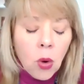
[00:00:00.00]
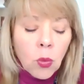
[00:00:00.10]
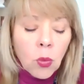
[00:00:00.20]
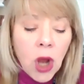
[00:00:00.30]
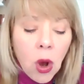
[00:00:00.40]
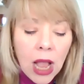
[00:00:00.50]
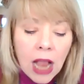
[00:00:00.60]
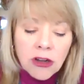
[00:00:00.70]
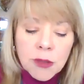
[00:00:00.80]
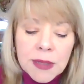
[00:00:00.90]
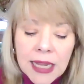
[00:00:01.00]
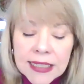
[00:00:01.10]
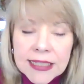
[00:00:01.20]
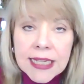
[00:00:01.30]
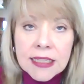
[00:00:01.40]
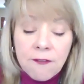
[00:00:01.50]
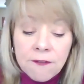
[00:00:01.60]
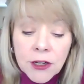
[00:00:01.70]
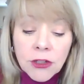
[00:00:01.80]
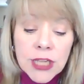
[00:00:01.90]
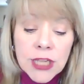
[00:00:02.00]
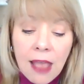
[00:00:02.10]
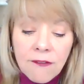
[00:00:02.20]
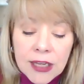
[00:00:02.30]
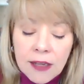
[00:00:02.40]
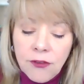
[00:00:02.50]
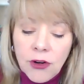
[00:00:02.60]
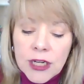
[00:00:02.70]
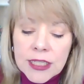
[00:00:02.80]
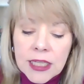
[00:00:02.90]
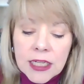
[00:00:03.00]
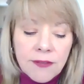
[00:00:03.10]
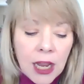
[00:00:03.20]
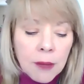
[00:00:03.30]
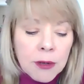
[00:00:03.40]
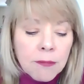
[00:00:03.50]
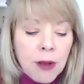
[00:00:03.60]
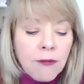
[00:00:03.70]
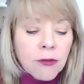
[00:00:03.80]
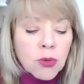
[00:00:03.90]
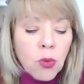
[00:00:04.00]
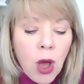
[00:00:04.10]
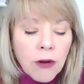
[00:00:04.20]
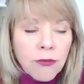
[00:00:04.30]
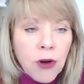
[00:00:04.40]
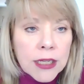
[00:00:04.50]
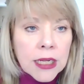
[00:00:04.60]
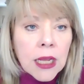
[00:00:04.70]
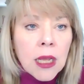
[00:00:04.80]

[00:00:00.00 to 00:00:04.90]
We know Congressman Higgins as a fierce advocate for the development of Buffalo's waterfront,